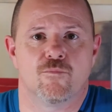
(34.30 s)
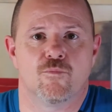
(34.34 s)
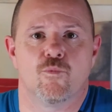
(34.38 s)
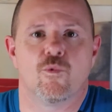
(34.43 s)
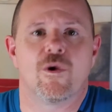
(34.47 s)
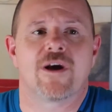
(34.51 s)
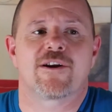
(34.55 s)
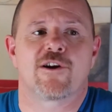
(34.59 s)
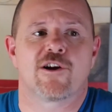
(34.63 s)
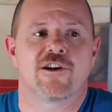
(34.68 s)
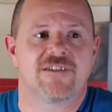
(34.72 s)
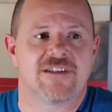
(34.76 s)

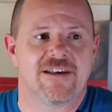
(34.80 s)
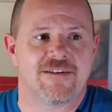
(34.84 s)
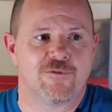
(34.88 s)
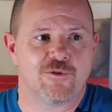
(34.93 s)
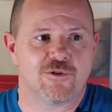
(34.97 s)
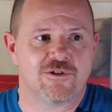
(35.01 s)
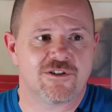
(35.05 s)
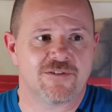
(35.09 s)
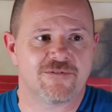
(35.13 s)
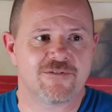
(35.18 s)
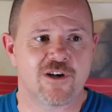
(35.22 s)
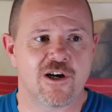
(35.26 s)
what are
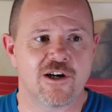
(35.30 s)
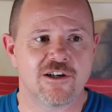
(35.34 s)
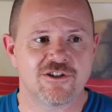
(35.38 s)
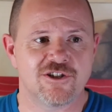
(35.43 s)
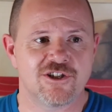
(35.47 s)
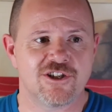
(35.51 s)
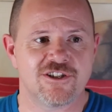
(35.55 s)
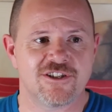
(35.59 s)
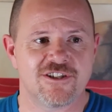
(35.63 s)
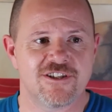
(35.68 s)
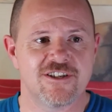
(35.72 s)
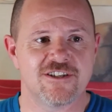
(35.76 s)
levels of
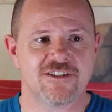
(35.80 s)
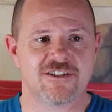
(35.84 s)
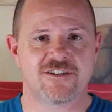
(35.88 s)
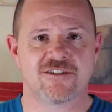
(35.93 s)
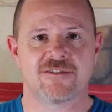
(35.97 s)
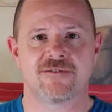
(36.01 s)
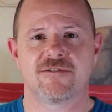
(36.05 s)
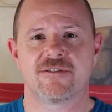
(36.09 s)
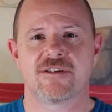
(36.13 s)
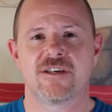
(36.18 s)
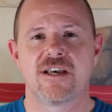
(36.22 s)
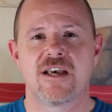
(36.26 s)

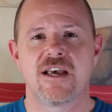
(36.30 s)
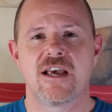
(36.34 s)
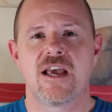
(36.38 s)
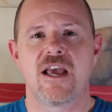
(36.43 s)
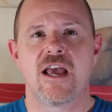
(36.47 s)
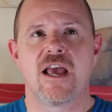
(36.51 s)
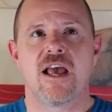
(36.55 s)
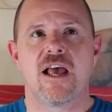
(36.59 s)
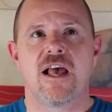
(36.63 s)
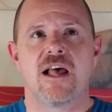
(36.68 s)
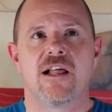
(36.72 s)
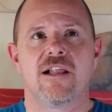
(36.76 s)
consciousness?
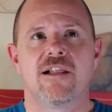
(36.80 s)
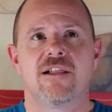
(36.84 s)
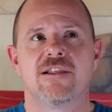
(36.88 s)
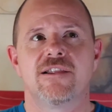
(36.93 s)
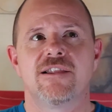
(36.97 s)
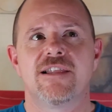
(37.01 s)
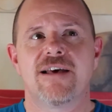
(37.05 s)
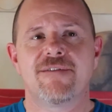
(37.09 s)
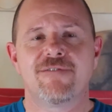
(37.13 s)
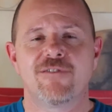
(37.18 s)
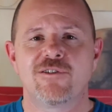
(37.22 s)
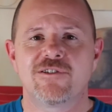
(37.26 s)

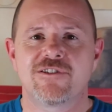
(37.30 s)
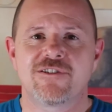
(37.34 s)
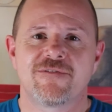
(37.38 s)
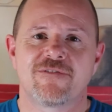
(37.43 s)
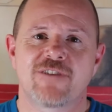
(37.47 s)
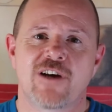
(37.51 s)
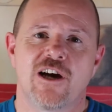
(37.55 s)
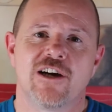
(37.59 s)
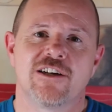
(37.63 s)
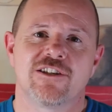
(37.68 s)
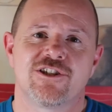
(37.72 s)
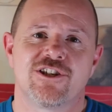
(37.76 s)
Levels of
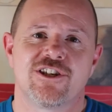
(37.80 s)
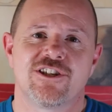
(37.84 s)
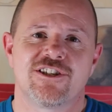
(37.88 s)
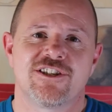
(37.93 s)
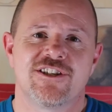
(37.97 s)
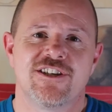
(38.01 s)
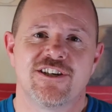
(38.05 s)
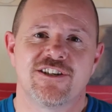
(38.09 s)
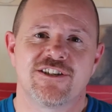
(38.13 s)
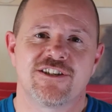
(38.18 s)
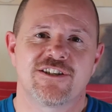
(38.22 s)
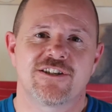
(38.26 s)

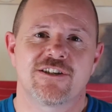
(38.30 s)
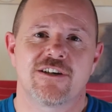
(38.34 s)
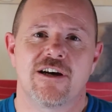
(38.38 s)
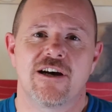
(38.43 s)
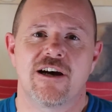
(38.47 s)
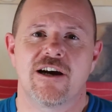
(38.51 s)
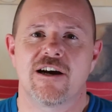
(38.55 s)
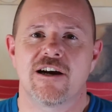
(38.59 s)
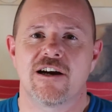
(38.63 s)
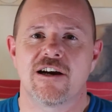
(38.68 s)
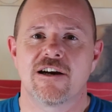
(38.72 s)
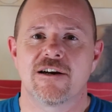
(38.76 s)
consciousness
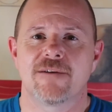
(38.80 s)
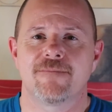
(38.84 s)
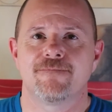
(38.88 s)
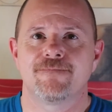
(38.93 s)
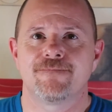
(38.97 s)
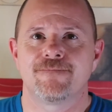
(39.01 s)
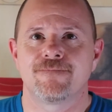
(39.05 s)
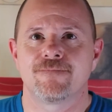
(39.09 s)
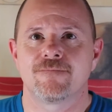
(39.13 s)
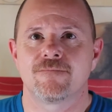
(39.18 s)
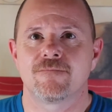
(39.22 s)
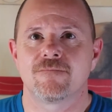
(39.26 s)
are
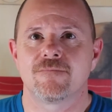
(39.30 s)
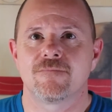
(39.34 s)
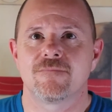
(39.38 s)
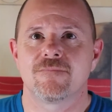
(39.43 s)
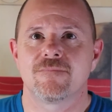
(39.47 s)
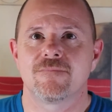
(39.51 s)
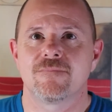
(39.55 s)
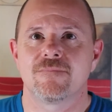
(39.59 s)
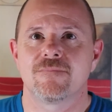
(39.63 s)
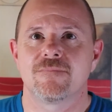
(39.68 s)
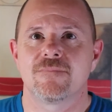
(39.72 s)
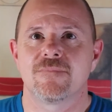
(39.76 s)

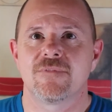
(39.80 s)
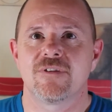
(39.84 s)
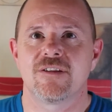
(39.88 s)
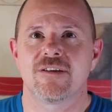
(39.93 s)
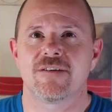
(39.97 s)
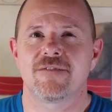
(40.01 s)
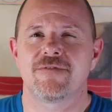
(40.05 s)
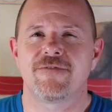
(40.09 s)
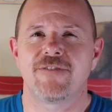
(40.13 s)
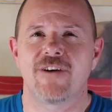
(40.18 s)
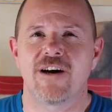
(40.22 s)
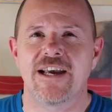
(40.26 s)

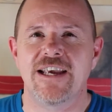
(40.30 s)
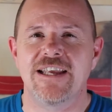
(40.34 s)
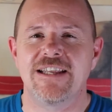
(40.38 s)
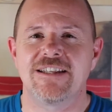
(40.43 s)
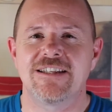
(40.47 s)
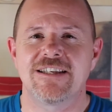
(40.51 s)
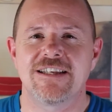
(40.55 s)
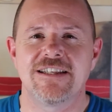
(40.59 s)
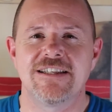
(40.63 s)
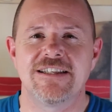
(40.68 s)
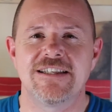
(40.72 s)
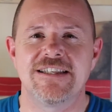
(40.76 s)

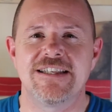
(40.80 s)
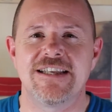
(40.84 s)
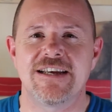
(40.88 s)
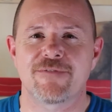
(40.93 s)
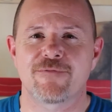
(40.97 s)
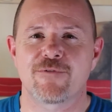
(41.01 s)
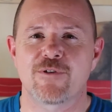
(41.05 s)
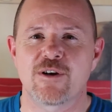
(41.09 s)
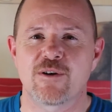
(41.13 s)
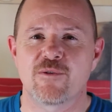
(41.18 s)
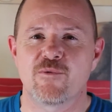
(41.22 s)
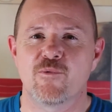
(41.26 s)
defined in
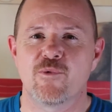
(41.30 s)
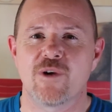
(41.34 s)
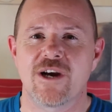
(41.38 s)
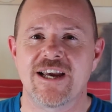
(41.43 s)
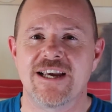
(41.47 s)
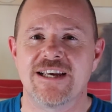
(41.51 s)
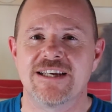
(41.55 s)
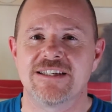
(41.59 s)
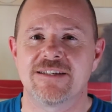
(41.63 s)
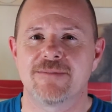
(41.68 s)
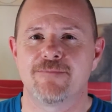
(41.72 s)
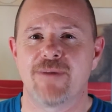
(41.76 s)
different
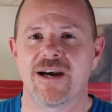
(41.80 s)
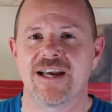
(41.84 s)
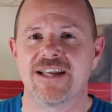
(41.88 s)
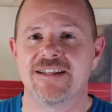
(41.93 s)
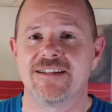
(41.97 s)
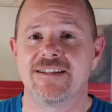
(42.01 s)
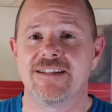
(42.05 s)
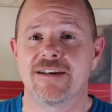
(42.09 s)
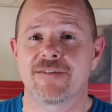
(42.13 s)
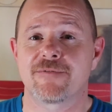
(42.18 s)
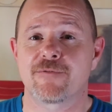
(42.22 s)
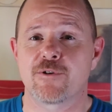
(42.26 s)
ways by
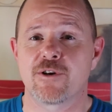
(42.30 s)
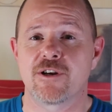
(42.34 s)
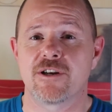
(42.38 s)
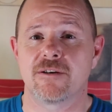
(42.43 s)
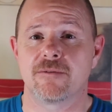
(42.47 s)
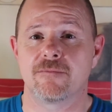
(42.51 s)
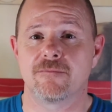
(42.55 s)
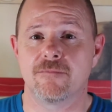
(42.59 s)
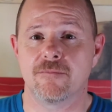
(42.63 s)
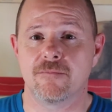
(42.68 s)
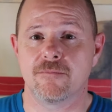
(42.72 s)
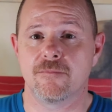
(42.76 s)
different
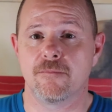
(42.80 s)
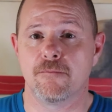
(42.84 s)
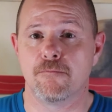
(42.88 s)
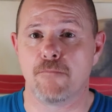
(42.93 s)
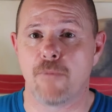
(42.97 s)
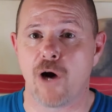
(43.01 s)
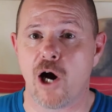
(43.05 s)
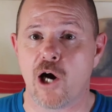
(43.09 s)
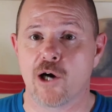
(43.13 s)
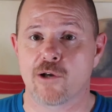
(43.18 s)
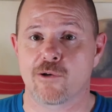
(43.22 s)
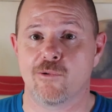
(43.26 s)

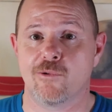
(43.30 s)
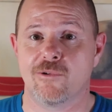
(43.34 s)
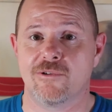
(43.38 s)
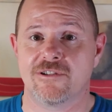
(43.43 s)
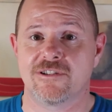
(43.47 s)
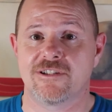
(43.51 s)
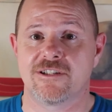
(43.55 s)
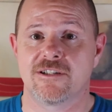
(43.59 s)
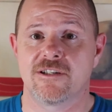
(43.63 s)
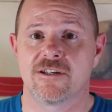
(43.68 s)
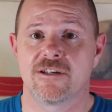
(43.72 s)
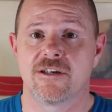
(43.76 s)

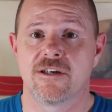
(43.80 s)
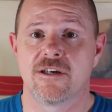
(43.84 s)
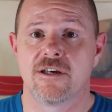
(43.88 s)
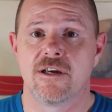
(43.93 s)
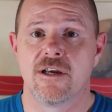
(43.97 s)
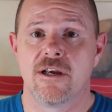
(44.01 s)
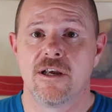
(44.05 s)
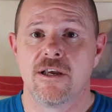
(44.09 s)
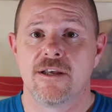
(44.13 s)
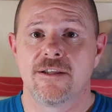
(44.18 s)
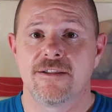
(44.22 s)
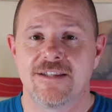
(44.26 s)
models.
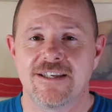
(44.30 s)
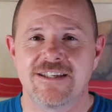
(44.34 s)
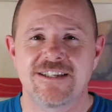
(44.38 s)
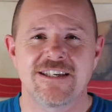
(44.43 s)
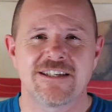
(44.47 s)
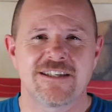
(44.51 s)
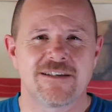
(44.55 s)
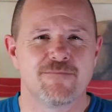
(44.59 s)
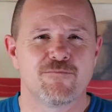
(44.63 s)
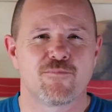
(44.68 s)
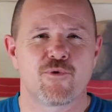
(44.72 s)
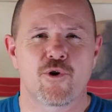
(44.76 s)
This
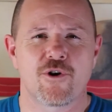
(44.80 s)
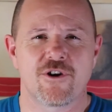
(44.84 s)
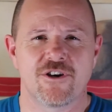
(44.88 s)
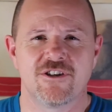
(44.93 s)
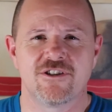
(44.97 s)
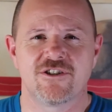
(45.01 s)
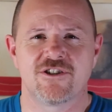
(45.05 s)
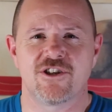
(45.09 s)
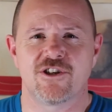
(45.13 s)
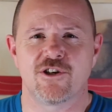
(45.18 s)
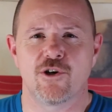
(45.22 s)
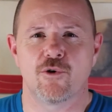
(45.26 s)
is
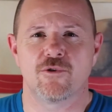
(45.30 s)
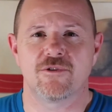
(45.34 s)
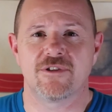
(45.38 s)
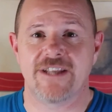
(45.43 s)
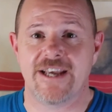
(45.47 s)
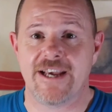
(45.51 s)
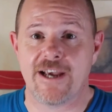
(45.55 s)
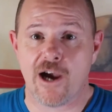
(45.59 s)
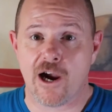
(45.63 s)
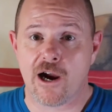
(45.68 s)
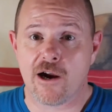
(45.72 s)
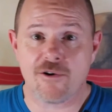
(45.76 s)
important to know.
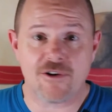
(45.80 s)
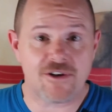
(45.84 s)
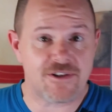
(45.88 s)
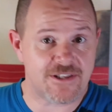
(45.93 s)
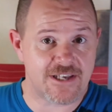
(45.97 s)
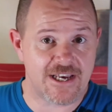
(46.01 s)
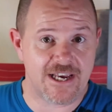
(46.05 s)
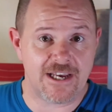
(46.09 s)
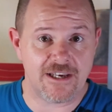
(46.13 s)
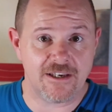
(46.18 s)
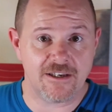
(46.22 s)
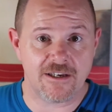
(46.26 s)
They are a
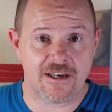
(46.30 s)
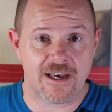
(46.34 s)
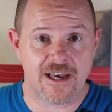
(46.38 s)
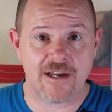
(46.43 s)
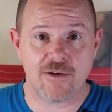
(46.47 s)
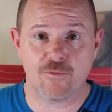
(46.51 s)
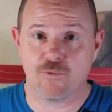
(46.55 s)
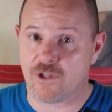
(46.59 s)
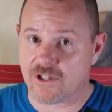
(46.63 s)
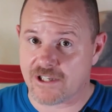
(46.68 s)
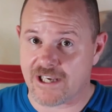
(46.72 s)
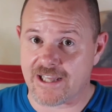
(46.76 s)
thing,
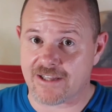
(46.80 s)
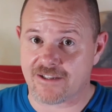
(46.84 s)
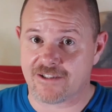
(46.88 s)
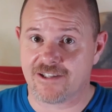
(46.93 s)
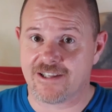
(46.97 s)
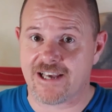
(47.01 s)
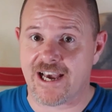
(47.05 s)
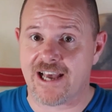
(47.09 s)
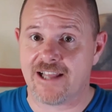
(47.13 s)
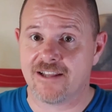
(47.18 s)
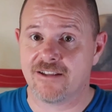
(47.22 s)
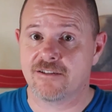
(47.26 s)
and we'll get to
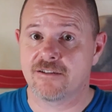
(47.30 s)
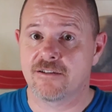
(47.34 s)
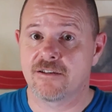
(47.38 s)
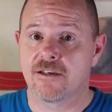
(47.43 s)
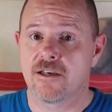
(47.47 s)
that,